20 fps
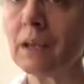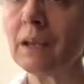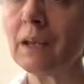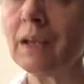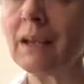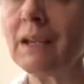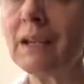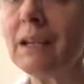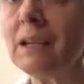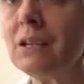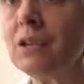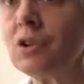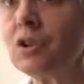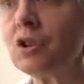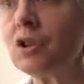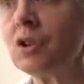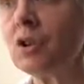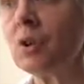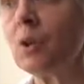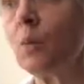Each
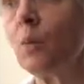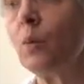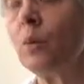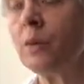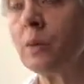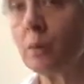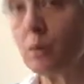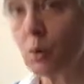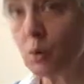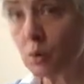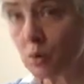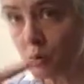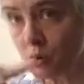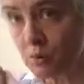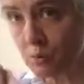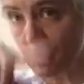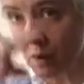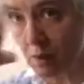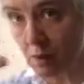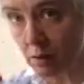with a pause
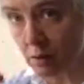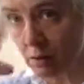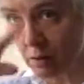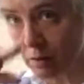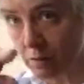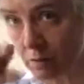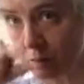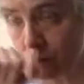mark on,